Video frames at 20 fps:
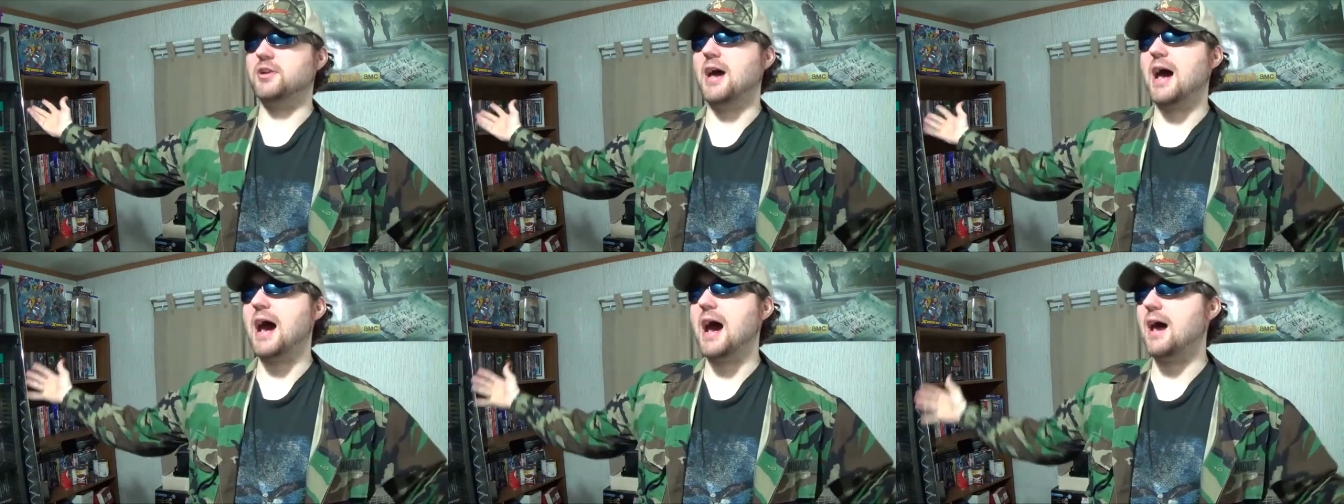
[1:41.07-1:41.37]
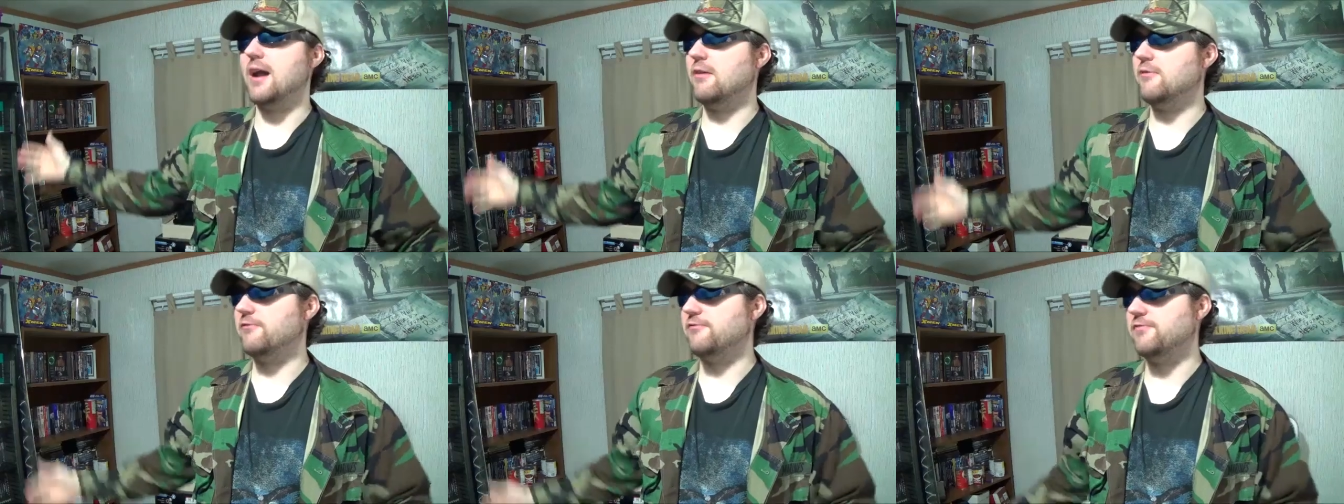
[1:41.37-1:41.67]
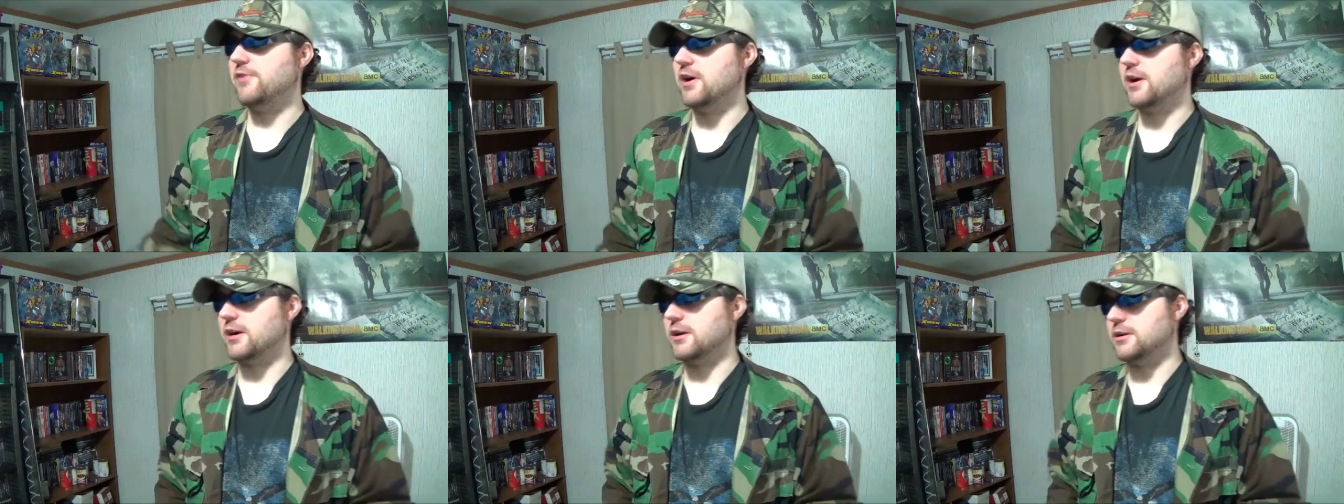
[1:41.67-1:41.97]
I don't
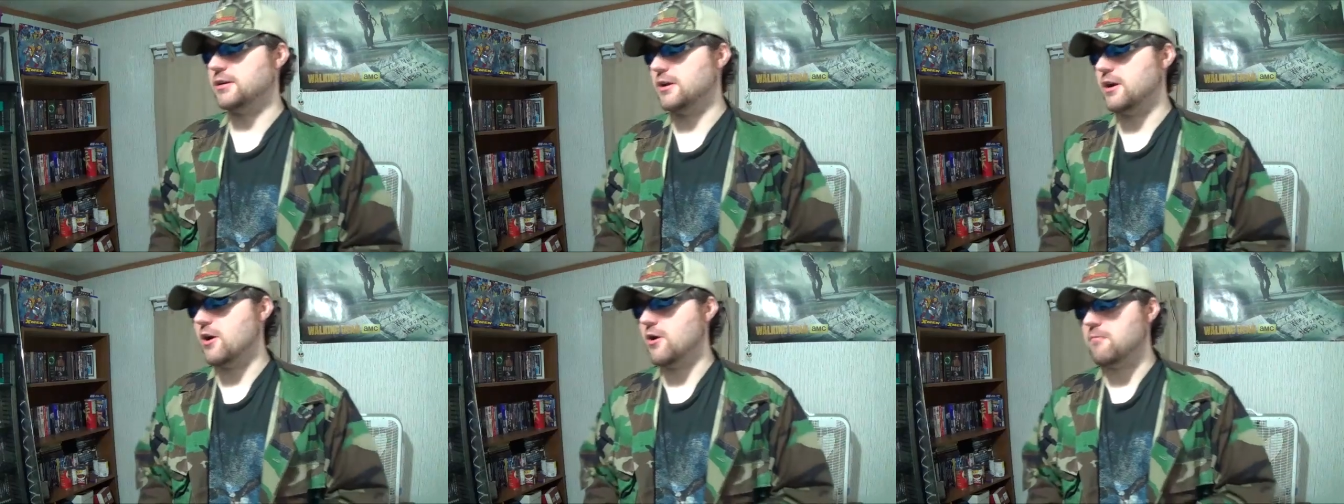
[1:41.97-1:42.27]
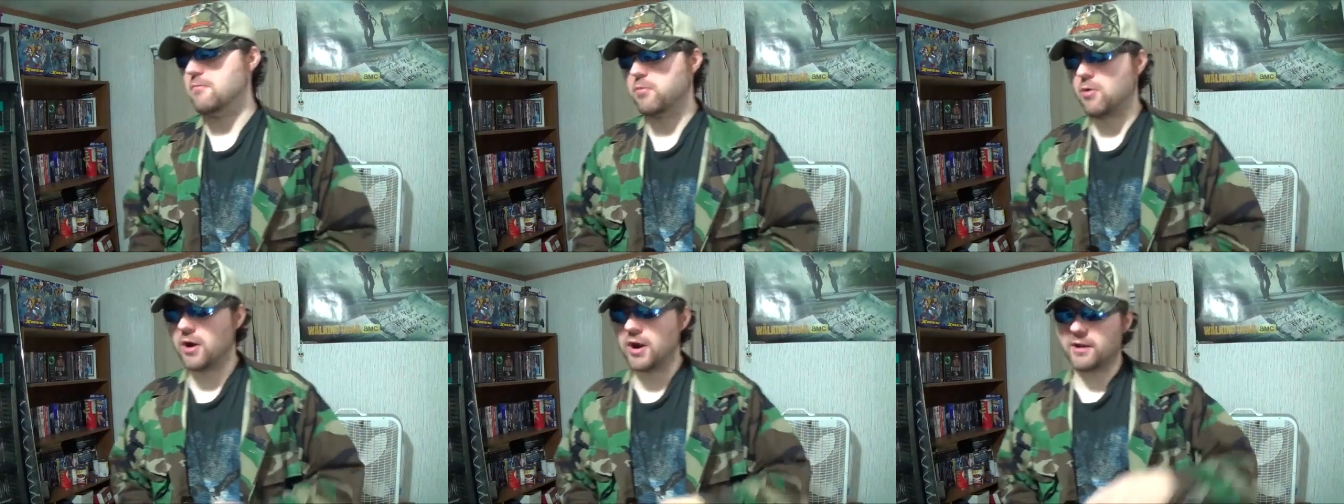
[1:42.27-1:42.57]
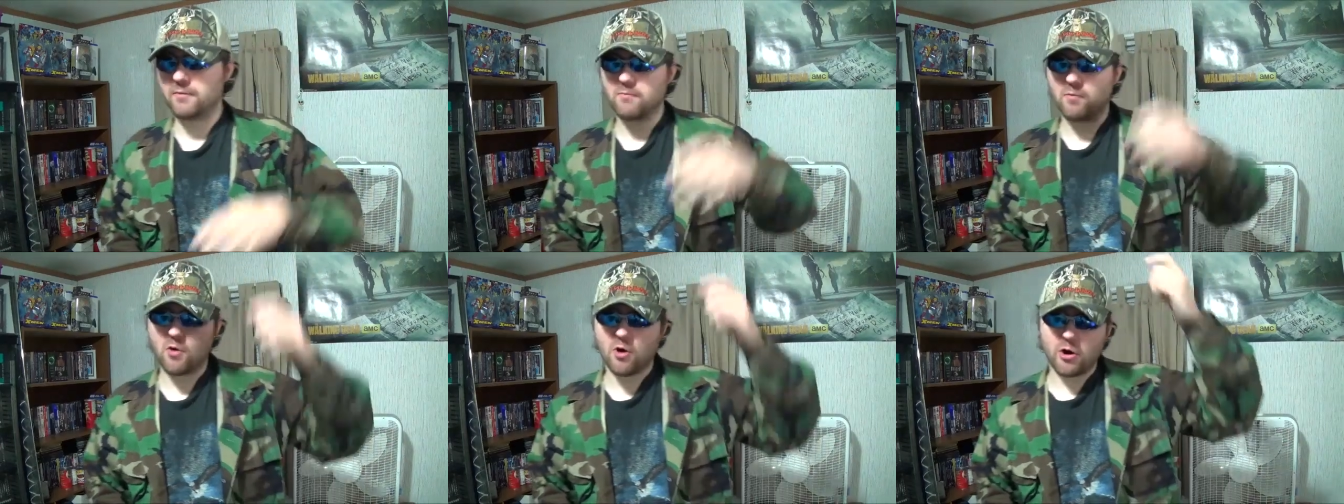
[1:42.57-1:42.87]
fucking know.
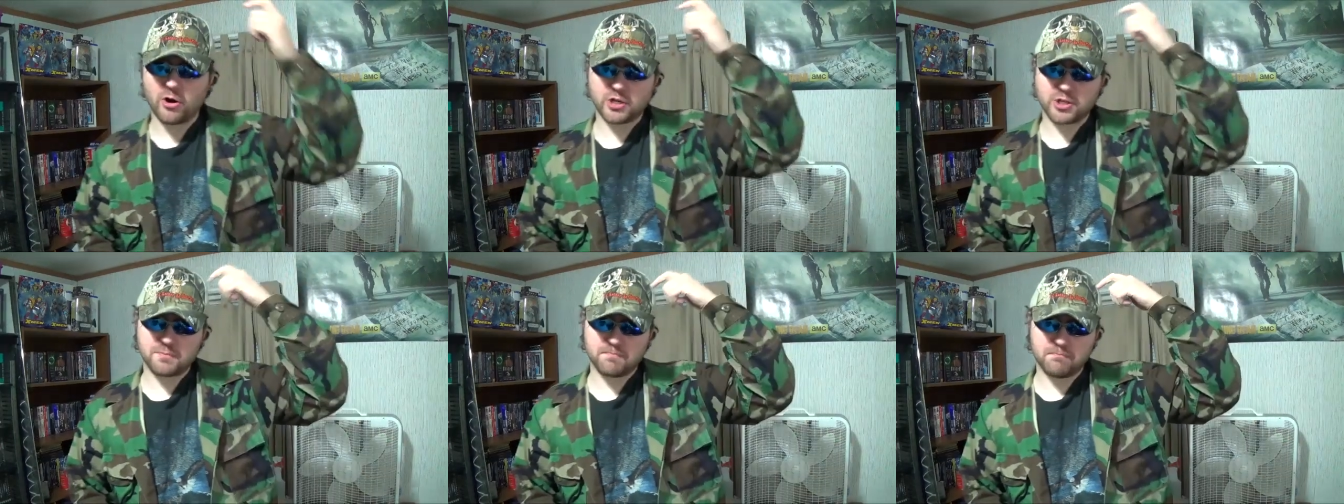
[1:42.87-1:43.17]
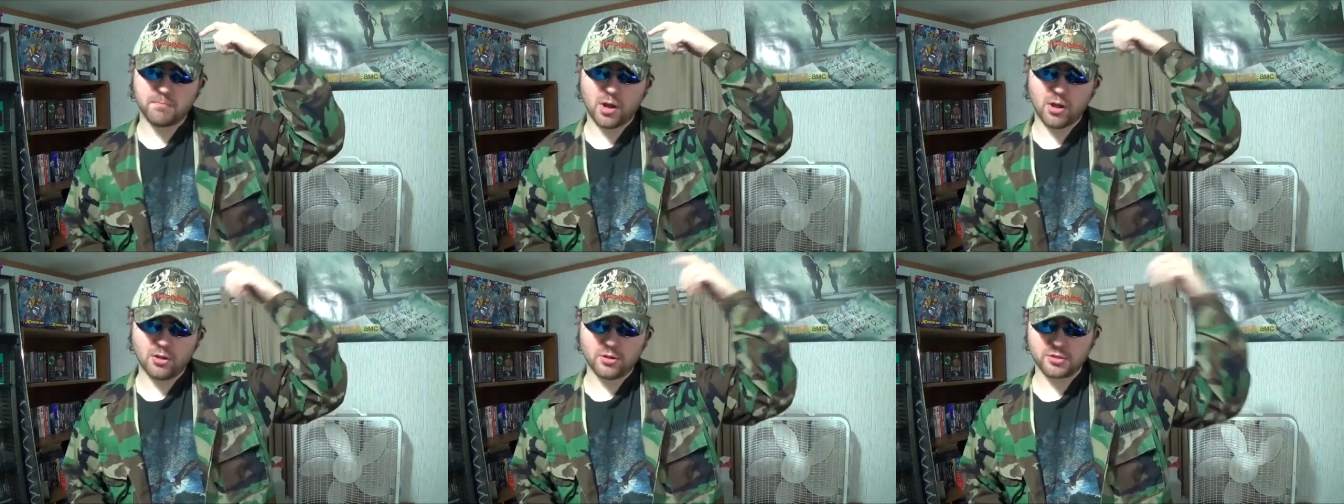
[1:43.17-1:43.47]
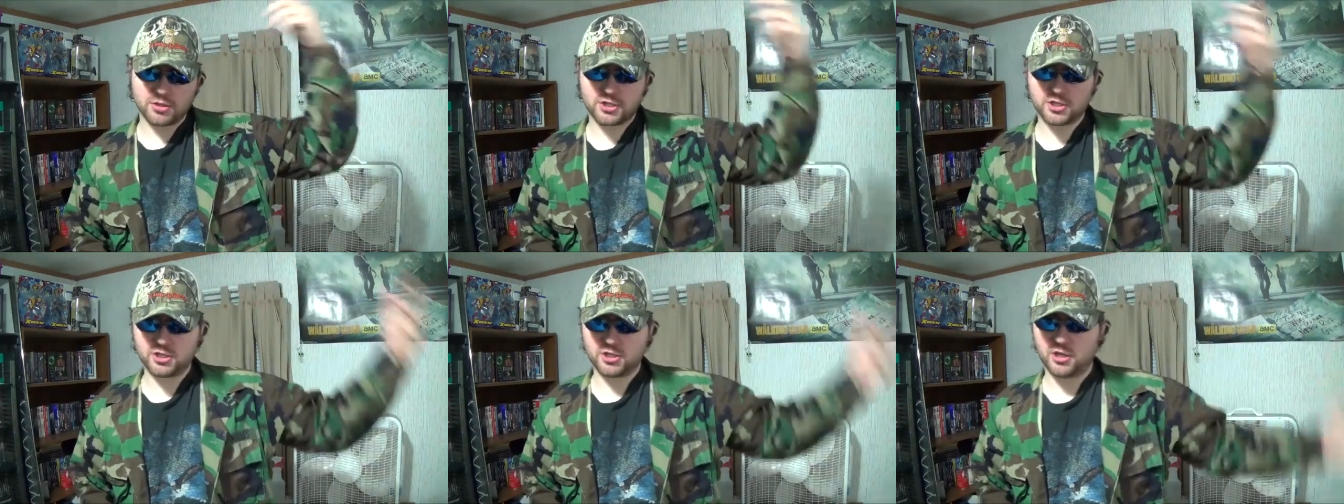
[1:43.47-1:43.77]
Brainwash
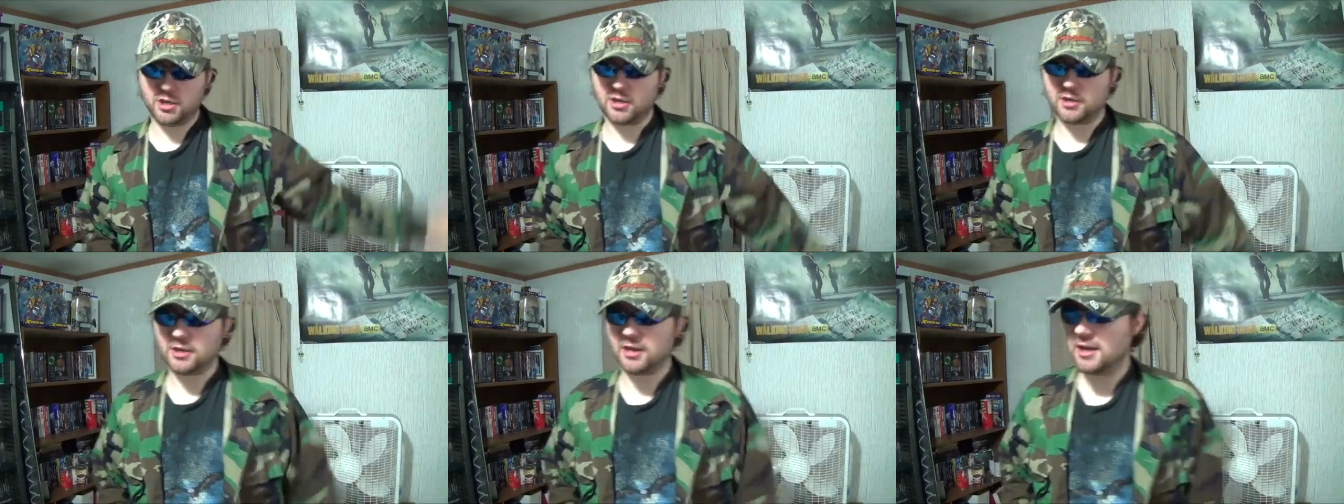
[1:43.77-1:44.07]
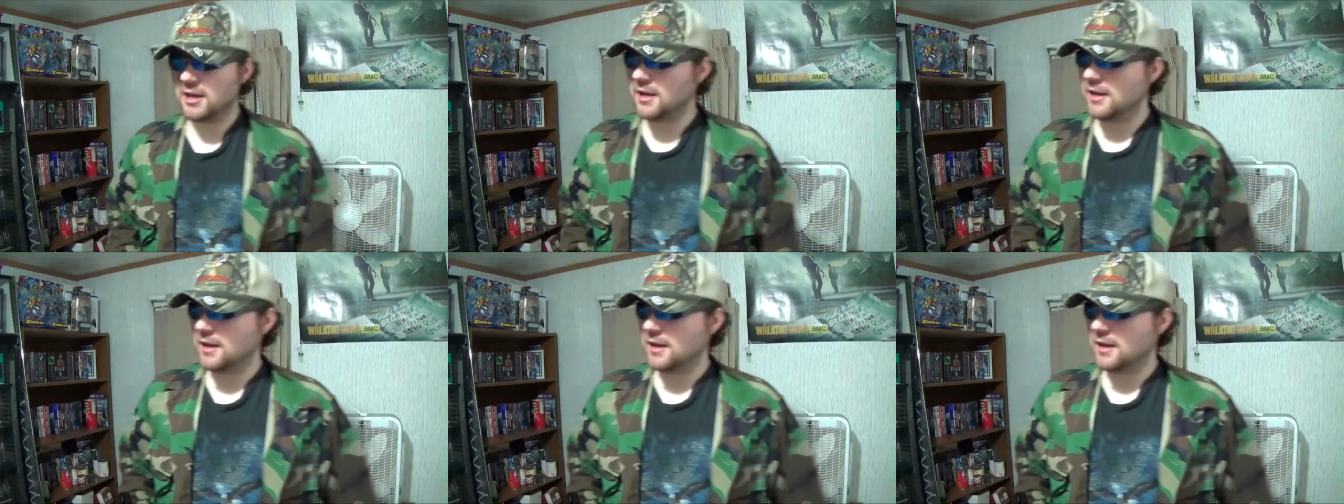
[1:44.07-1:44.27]
bullshit.